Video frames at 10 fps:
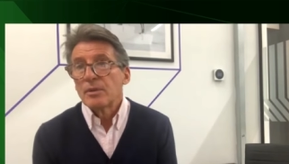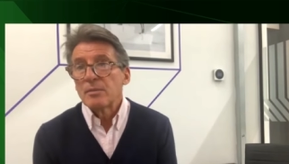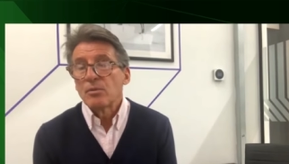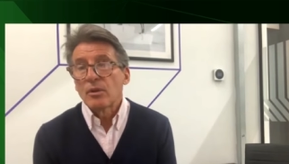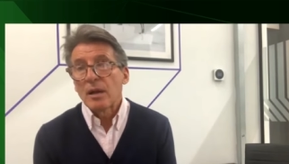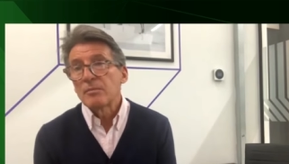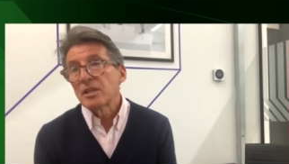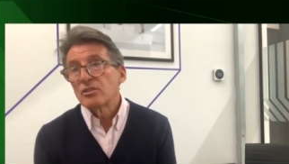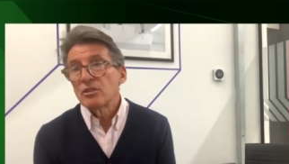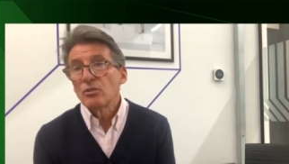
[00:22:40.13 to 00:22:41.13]
people
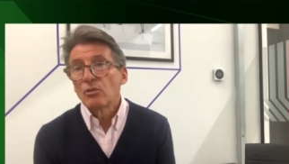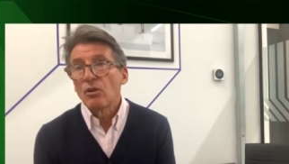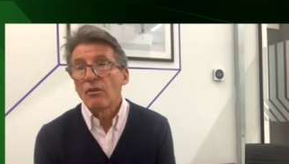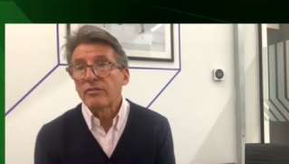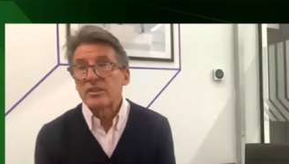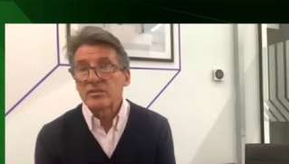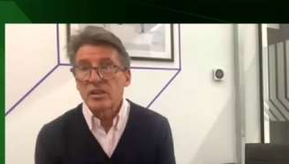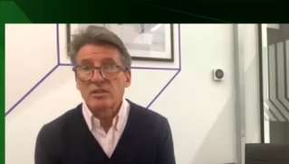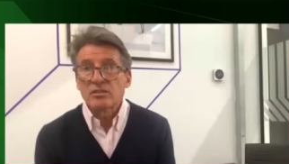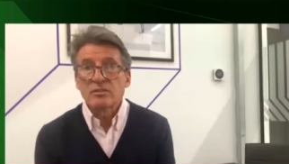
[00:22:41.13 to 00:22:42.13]
coming to your
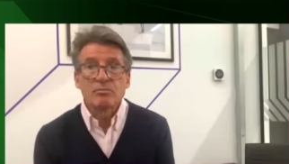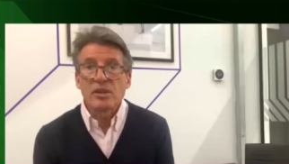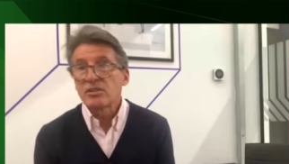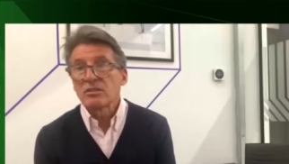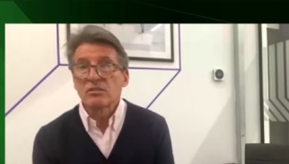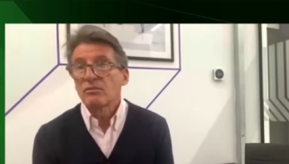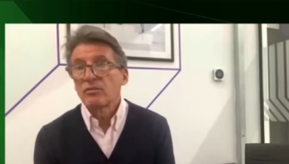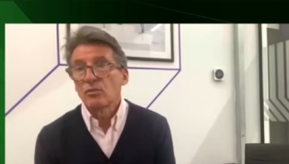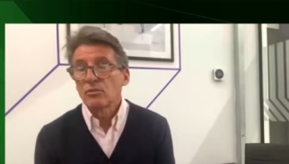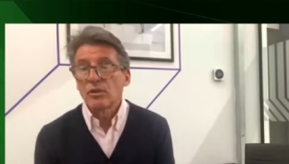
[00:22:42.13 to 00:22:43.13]
office as the president
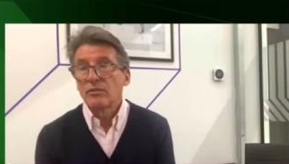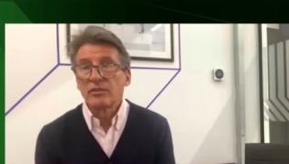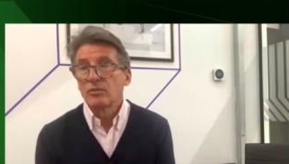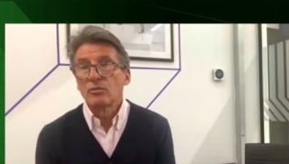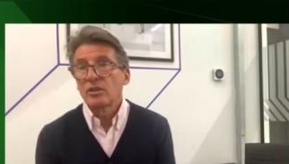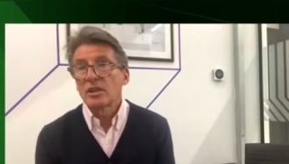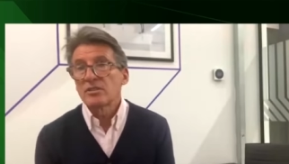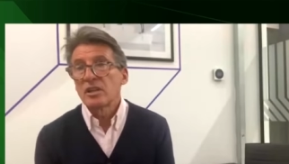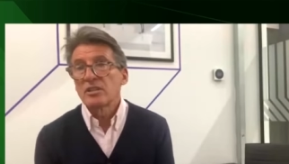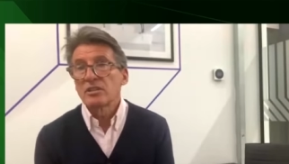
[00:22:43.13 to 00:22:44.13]
of, all, of an
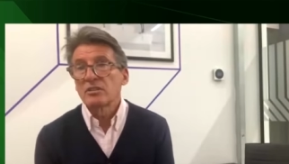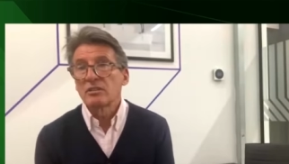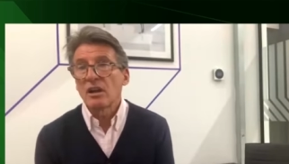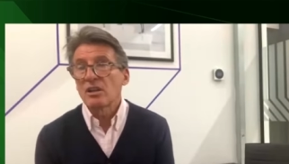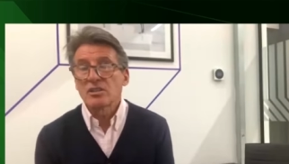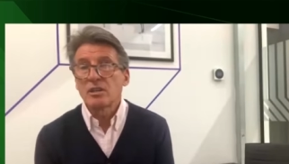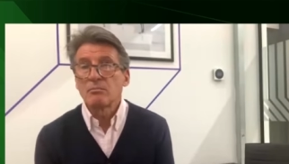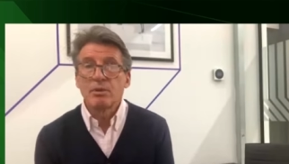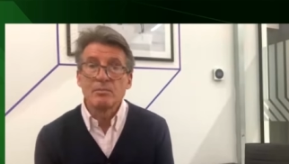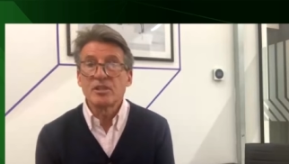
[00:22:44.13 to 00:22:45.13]
organization and
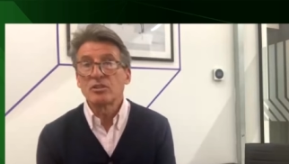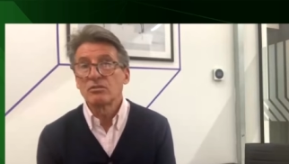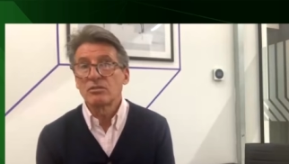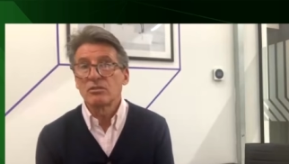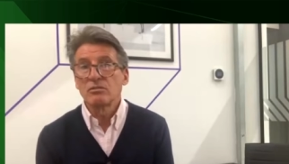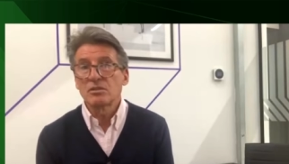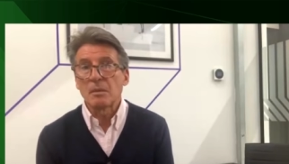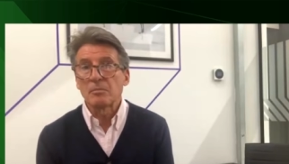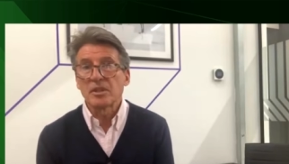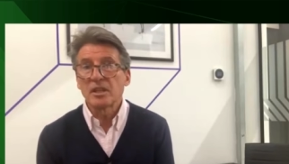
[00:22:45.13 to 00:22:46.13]
asking permission to do
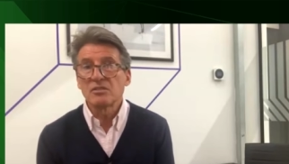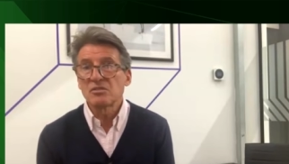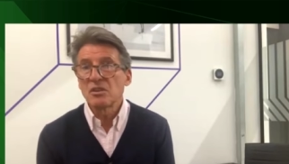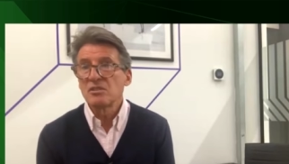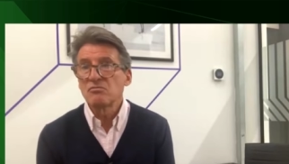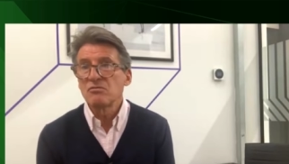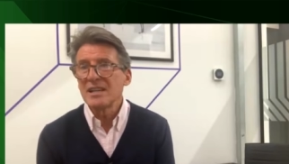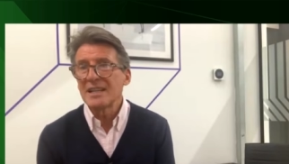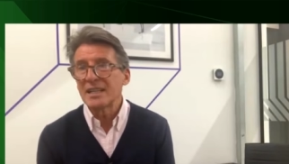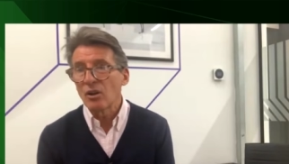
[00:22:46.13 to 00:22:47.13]
something is, is
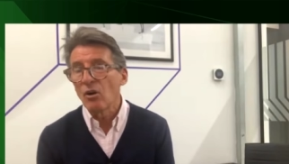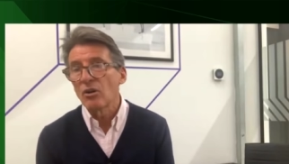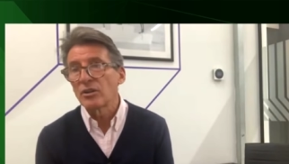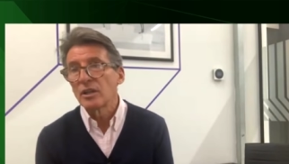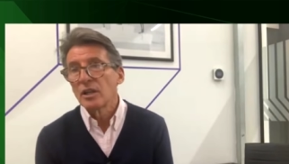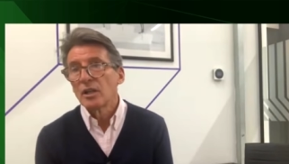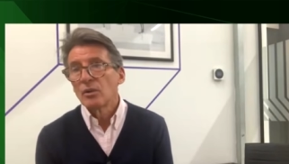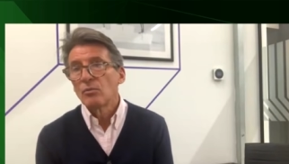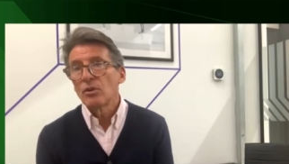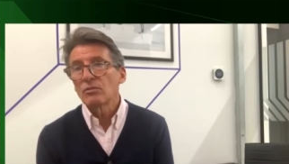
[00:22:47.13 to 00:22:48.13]
really gone.
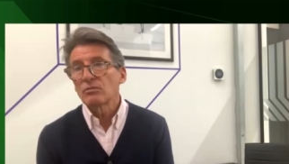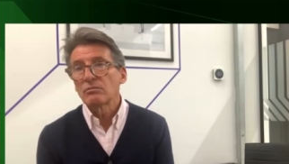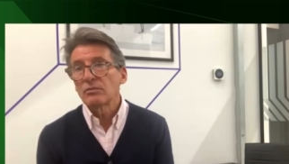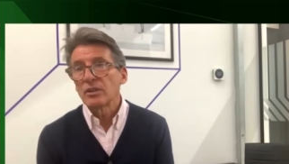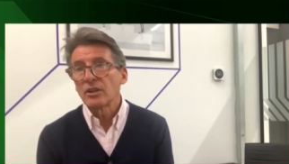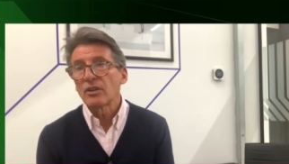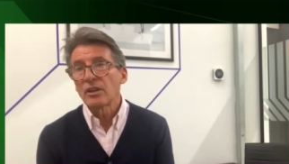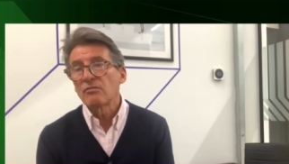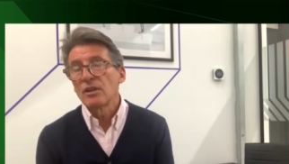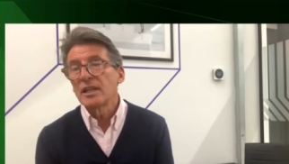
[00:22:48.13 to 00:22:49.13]
What you
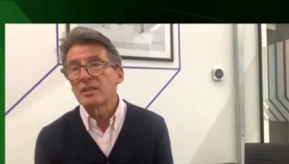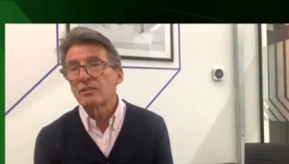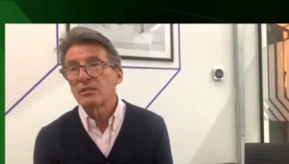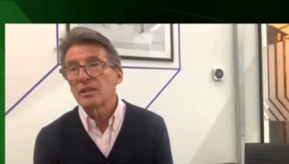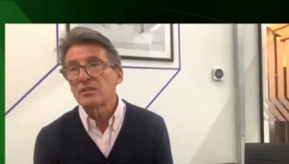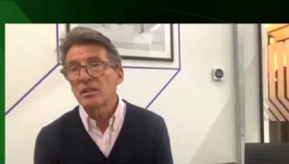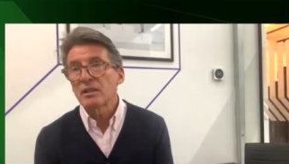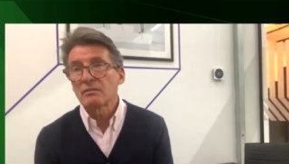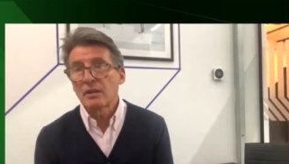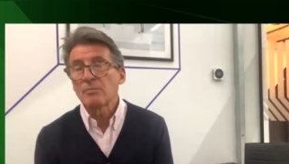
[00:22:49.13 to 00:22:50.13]
know they're really doing is
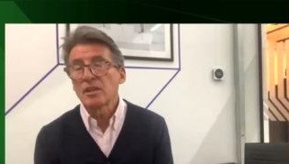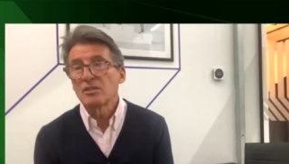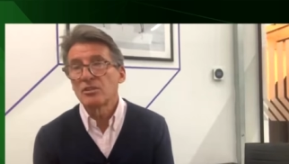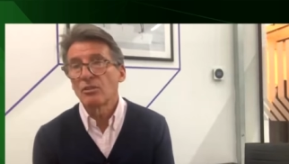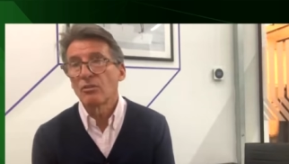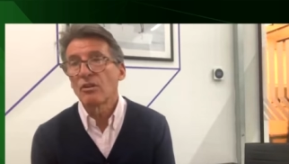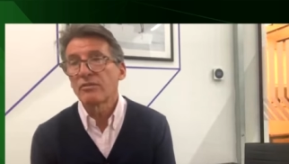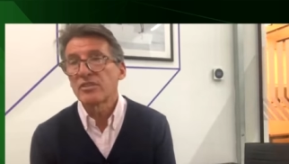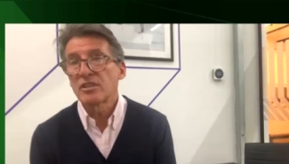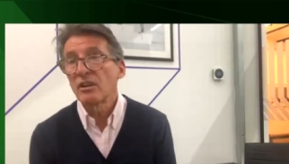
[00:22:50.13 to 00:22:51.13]
they're coming into your
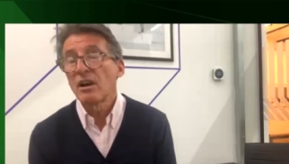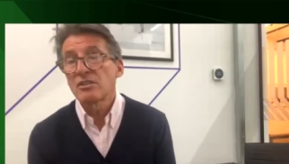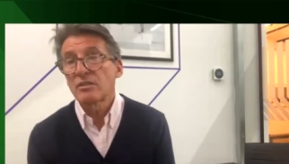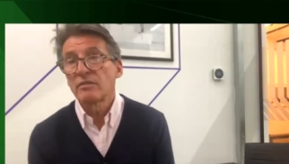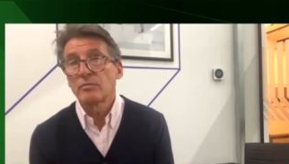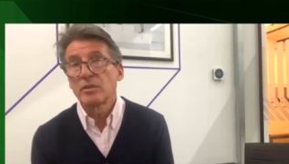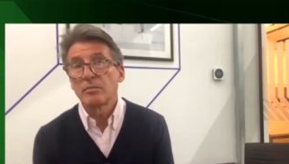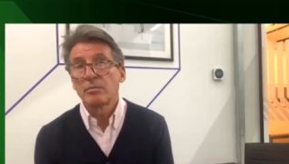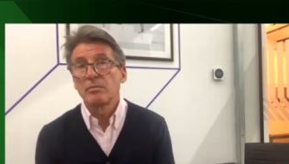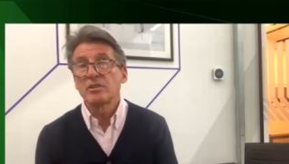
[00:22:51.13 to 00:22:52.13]
office, and not asking for
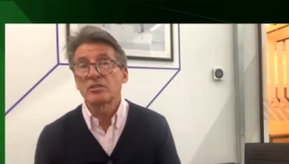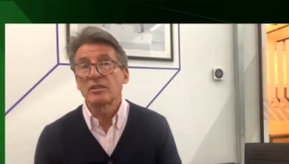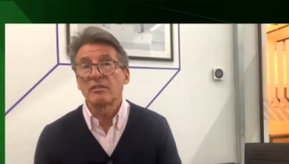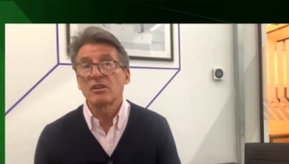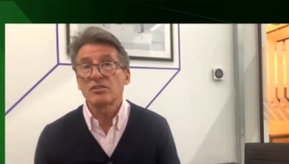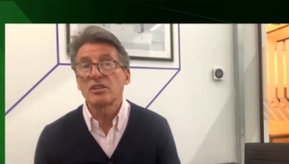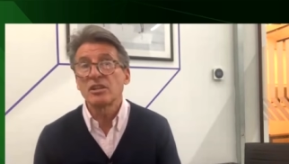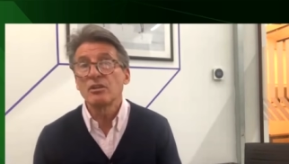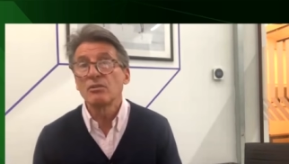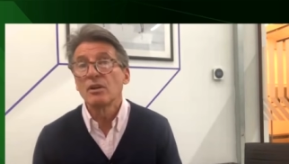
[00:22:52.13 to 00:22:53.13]
permission, they're
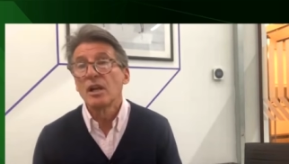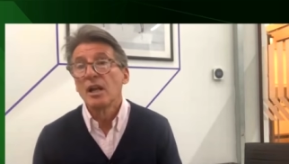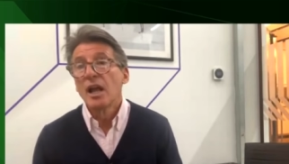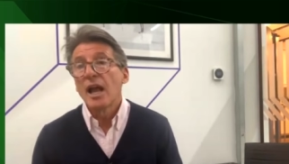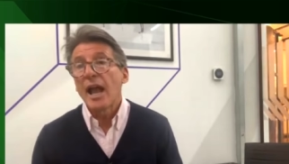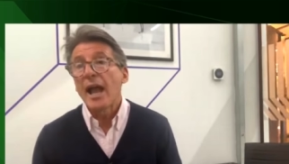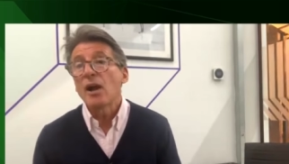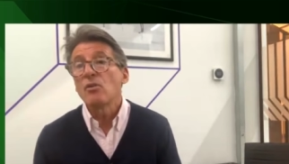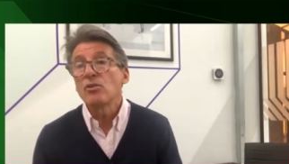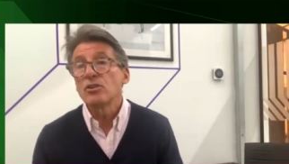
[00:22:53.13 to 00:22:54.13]
asking you
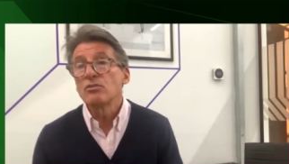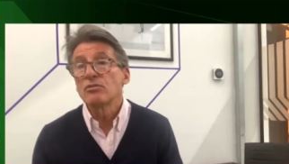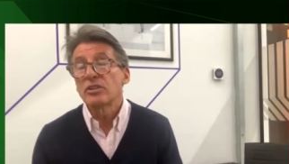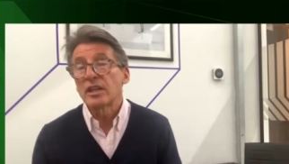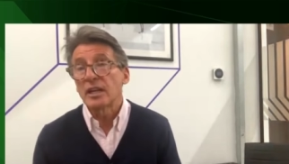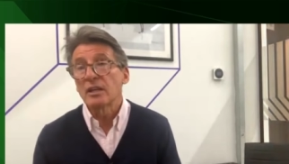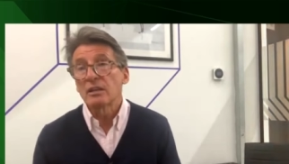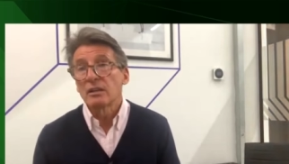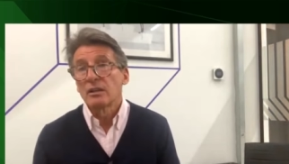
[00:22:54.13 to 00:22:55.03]
how you think